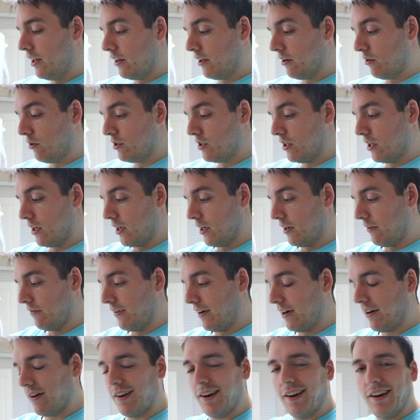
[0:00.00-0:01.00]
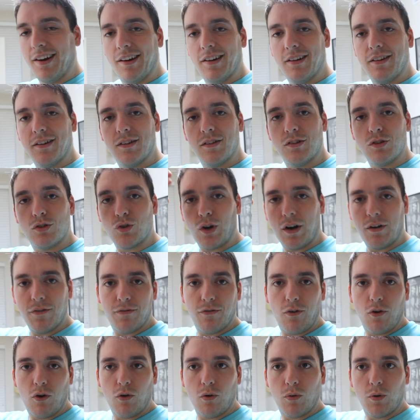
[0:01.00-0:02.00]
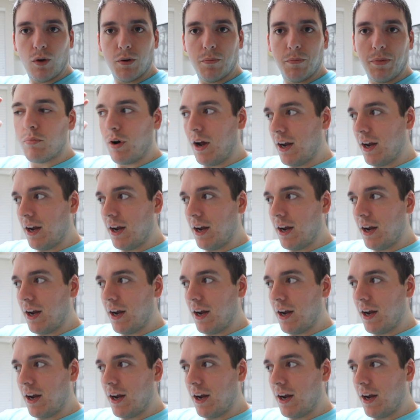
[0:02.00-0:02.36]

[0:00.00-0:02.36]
there was a very straightforward